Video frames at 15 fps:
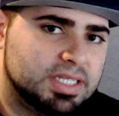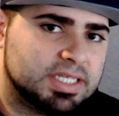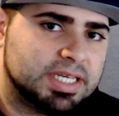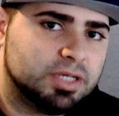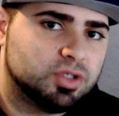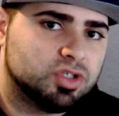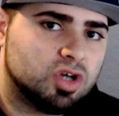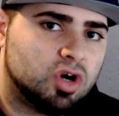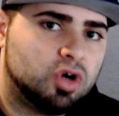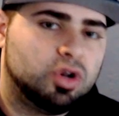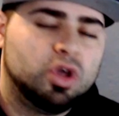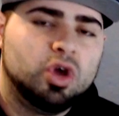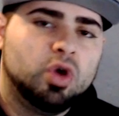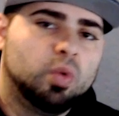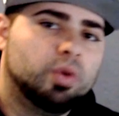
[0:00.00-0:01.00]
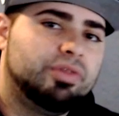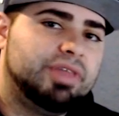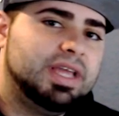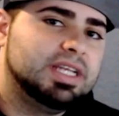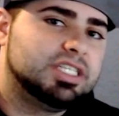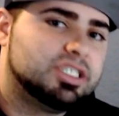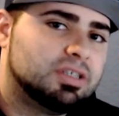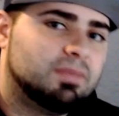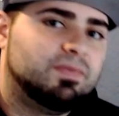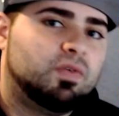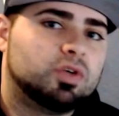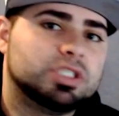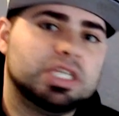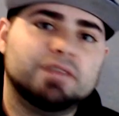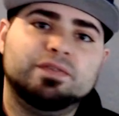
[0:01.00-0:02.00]
skills on within Jump
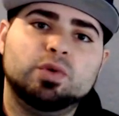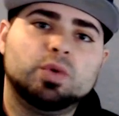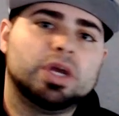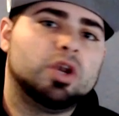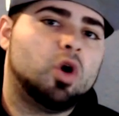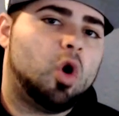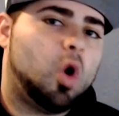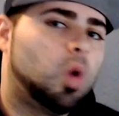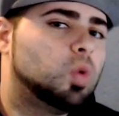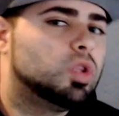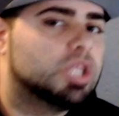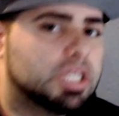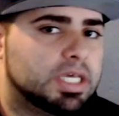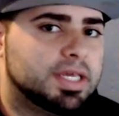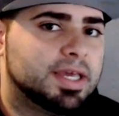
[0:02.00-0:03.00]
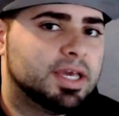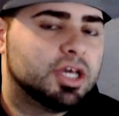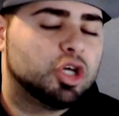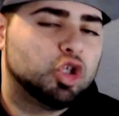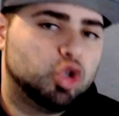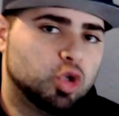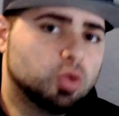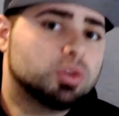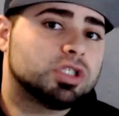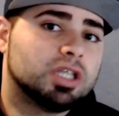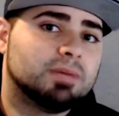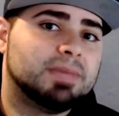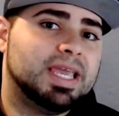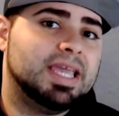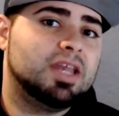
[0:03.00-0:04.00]
Force if you can only use
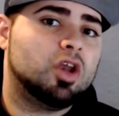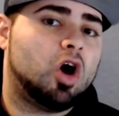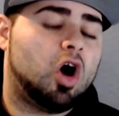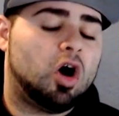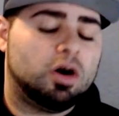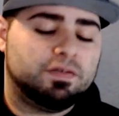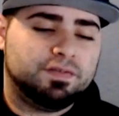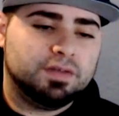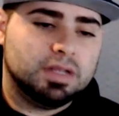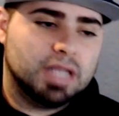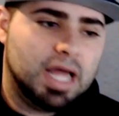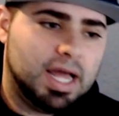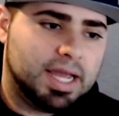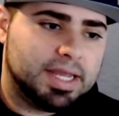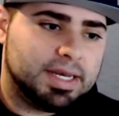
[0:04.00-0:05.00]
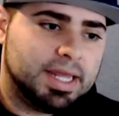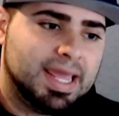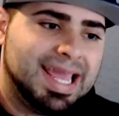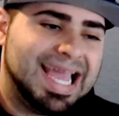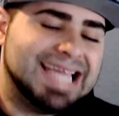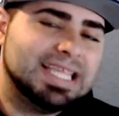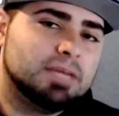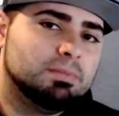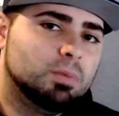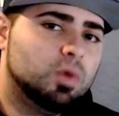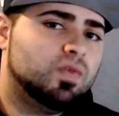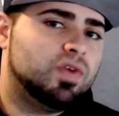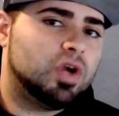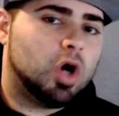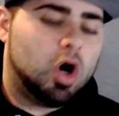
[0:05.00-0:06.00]
them in offline? And then
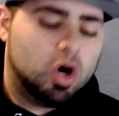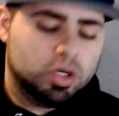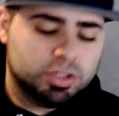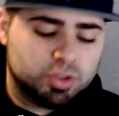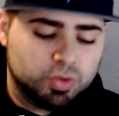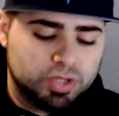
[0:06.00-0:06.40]
moving on to